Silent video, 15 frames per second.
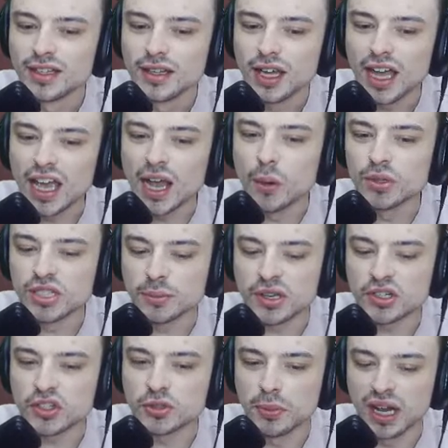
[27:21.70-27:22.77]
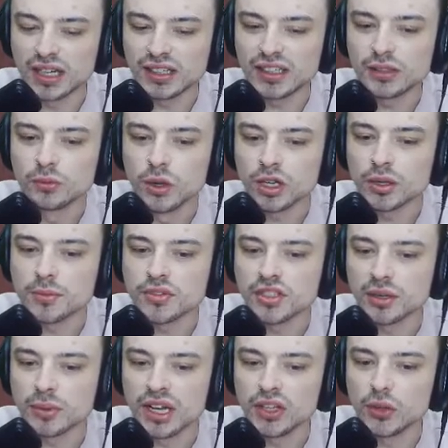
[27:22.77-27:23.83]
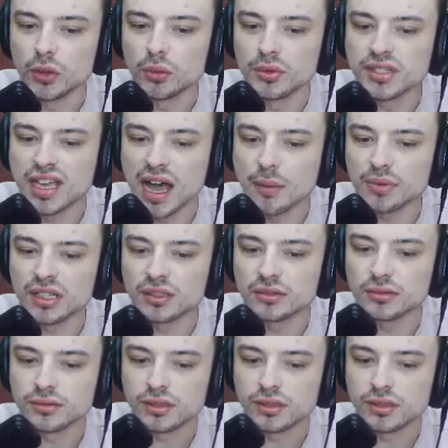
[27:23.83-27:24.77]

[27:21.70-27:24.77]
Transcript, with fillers: hey, what's up, Extra Smiley? Welcome to the stream. How you doing? What's happening?